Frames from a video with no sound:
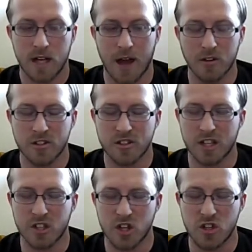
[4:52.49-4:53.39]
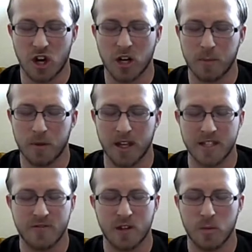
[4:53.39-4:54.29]
I was in such a dark
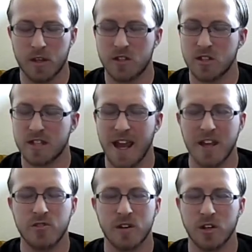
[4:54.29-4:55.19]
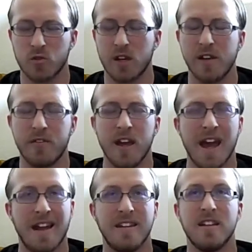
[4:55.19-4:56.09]
place filled with just hatred, grief,
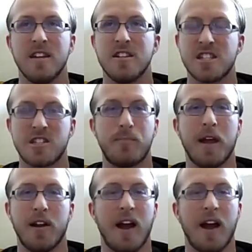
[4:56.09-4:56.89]
and despair.